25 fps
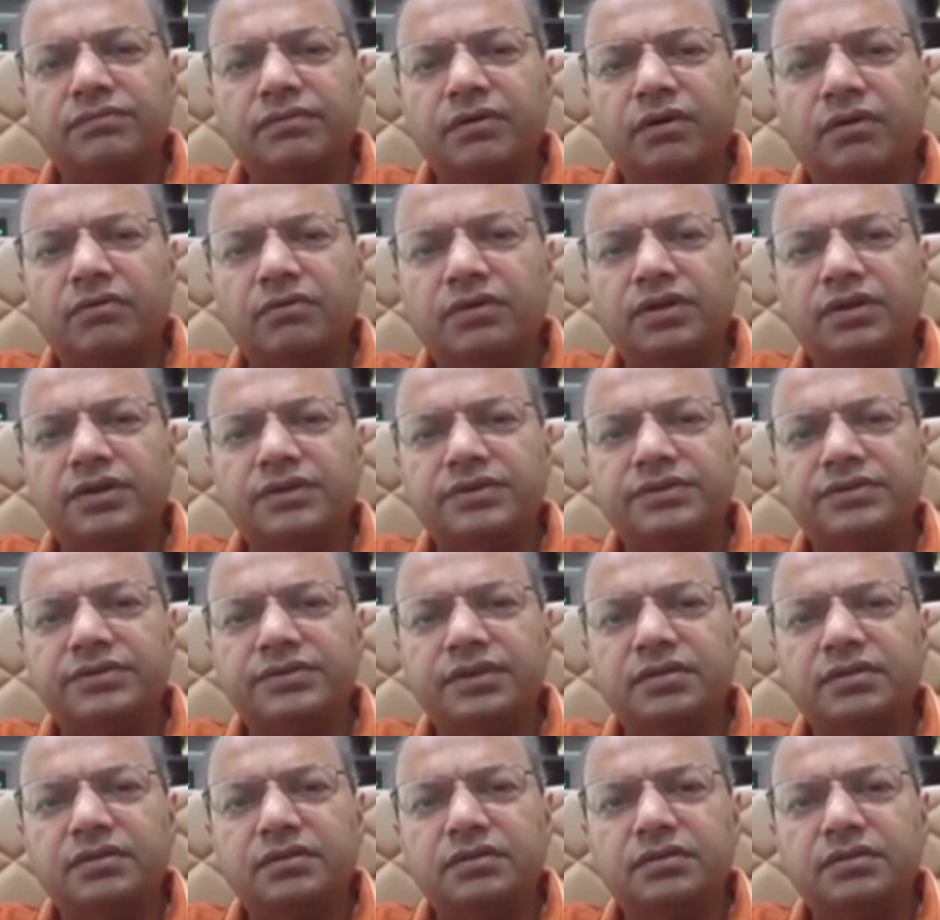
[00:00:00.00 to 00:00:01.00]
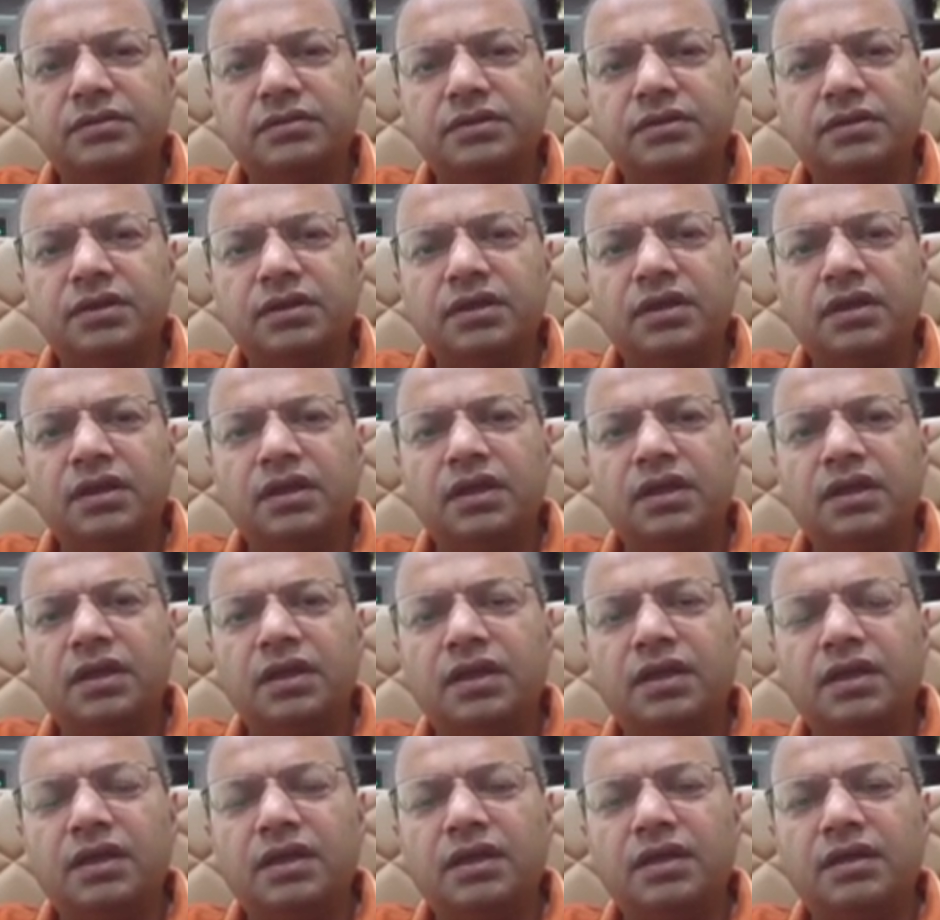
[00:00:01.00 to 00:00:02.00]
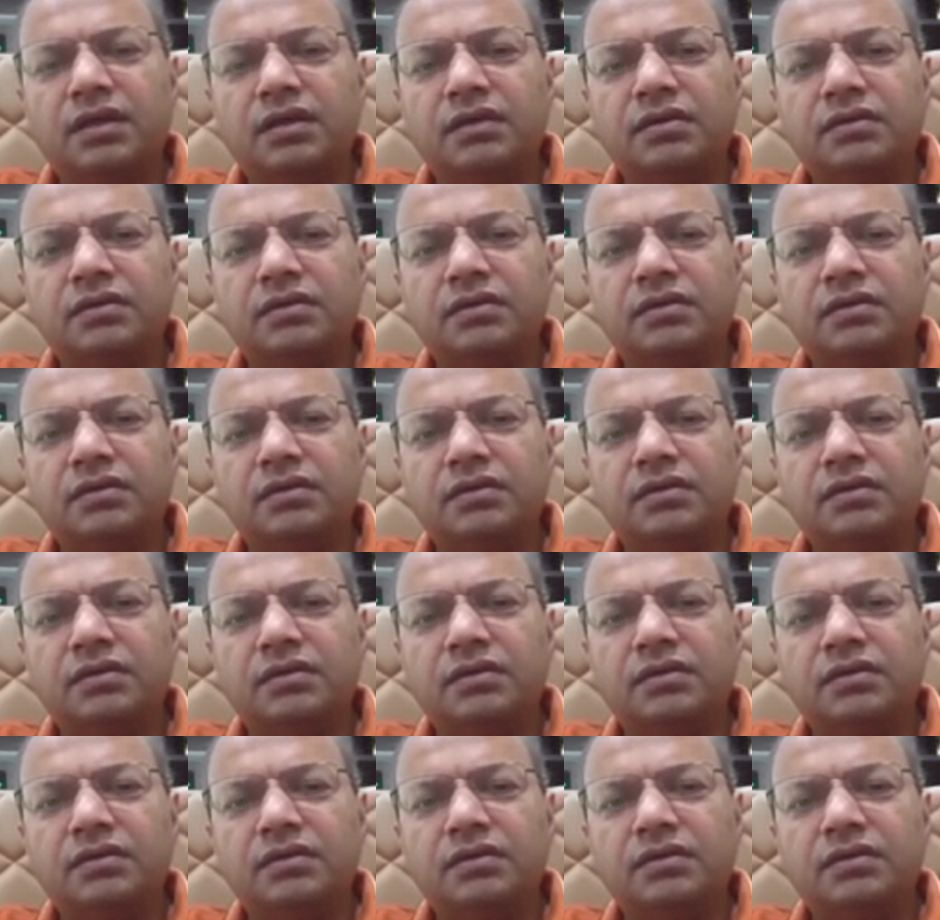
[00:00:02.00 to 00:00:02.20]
found is that a